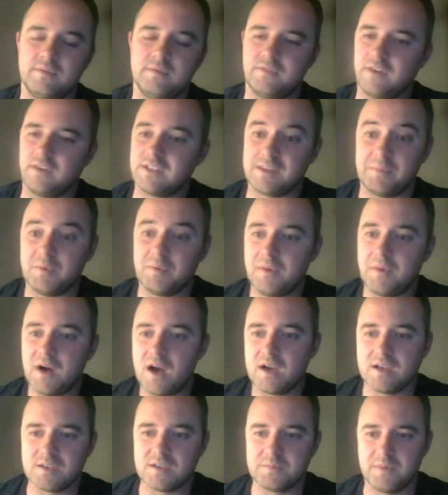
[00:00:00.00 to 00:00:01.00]
for example,
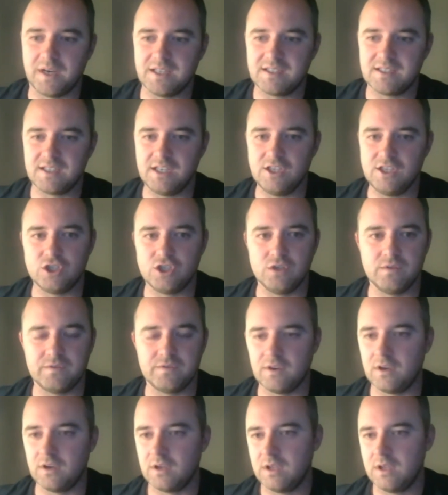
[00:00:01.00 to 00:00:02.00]
Marcus might teach you
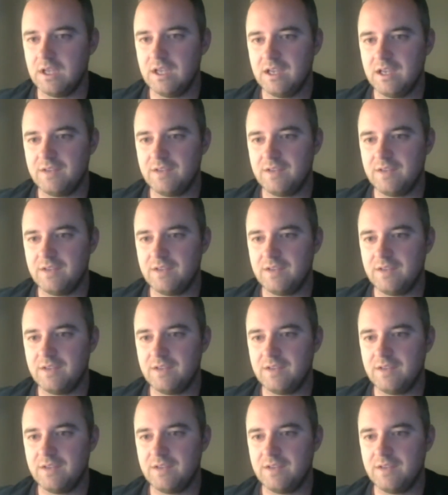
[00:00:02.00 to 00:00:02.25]
for